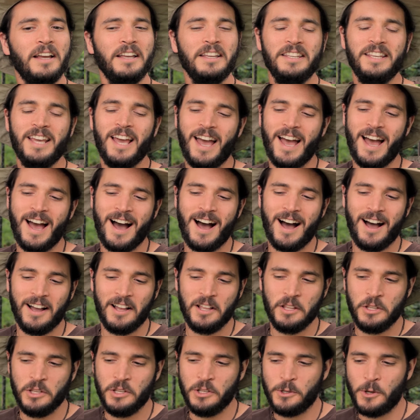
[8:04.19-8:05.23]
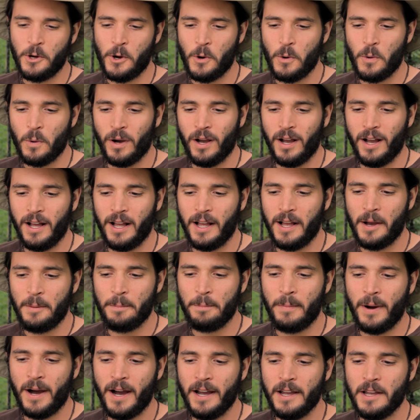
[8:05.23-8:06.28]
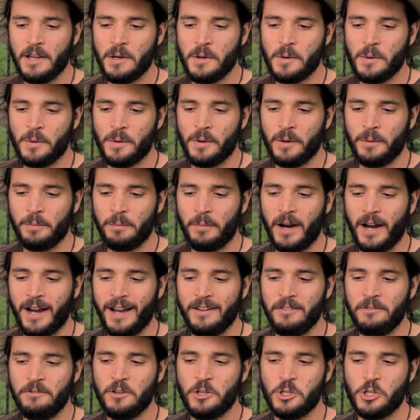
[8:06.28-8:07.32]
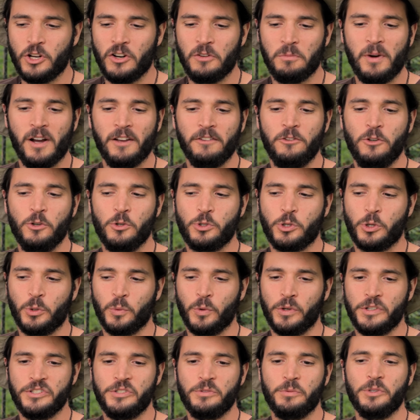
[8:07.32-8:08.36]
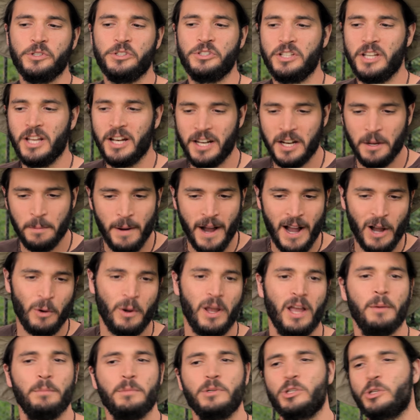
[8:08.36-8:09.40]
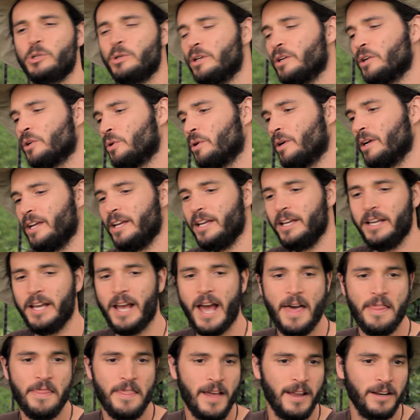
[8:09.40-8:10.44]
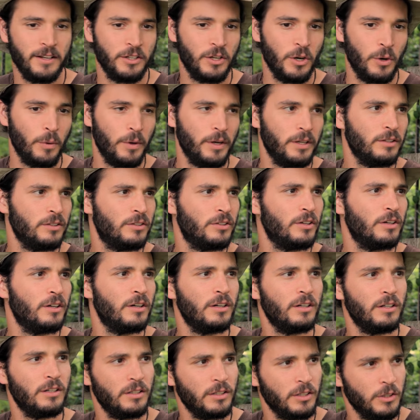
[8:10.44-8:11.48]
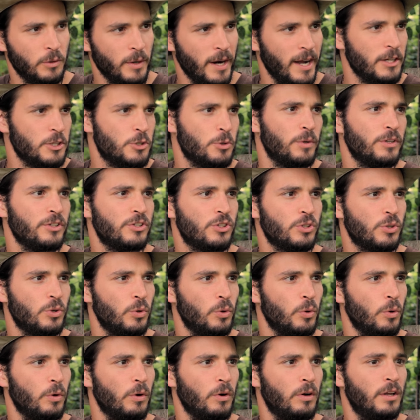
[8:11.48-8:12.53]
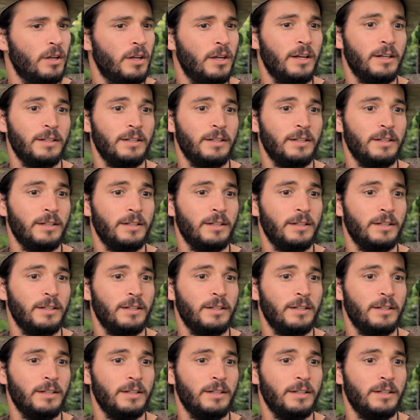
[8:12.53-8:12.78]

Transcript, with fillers: Yeah, you know, my vision of my future was getting a biochemistry degree and then going to graduate school.